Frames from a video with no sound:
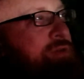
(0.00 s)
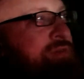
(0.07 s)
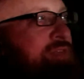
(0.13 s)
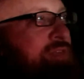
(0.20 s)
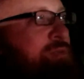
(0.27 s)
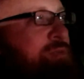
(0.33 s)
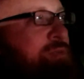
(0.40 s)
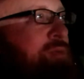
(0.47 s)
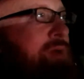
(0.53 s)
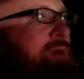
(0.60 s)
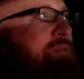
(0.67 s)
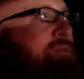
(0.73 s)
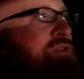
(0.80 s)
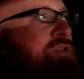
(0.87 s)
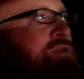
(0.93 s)
fees. But the
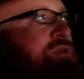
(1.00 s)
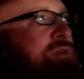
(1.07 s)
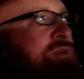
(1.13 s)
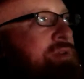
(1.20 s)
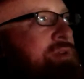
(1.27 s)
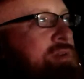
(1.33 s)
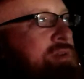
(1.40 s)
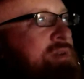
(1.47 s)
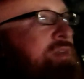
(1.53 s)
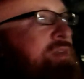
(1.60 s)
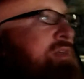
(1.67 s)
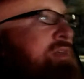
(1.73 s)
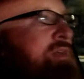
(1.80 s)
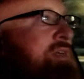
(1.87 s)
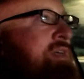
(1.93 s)
problem is
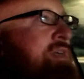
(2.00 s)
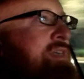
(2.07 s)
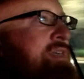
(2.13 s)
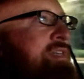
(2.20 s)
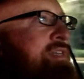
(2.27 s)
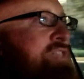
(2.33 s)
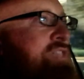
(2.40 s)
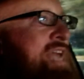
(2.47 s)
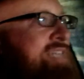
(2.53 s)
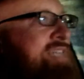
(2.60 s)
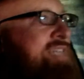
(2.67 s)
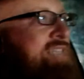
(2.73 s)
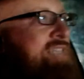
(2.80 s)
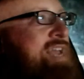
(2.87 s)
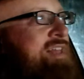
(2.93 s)
you just can't
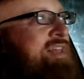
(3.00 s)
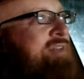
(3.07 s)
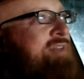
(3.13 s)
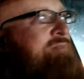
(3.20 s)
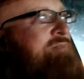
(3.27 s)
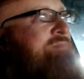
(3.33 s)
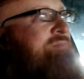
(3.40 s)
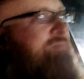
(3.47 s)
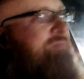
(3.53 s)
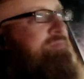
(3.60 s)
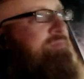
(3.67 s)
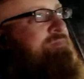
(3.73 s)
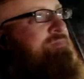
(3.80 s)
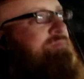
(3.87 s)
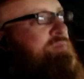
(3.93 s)
scale it.
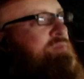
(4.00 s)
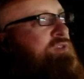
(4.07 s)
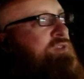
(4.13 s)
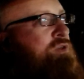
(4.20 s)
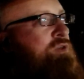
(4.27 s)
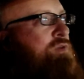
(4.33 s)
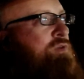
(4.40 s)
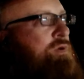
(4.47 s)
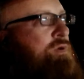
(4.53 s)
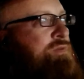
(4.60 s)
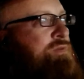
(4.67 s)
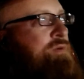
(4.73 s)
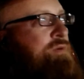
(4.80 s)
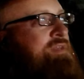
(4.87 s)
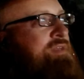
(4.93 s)
So the
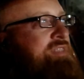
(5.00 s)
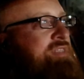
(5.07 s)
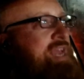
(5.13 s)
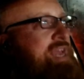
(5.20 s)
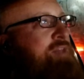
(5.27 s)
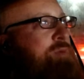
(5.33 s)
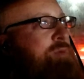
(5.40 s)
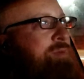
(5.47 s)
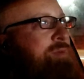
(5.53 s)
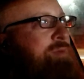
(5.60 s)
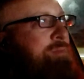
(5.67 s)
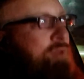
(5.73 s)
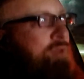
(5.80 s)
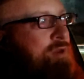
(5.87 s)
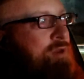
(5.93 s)
only scalable
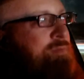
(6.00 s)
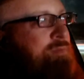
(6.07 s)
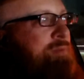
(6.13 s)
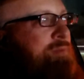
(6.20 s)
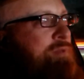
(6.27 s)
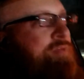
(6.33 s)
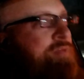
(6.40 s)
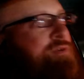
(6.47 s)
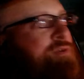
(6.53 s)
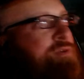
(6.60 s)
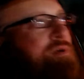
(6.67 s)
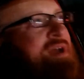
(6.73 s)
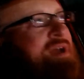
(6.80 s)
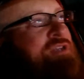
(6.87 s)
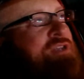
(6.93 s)
people are the people on the
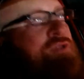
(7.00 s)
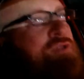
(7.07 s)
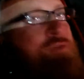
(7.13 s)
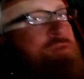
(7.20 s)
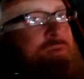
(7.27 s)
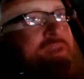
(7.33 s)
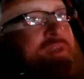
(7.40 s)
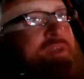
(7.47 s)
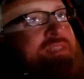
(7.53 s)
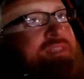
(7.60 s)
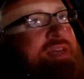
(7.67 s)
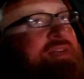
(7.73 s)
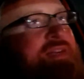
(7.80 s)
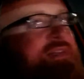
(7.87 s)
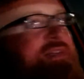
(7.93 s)
Doordash and the Ubereats
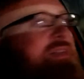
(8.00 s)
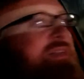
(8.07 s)
end,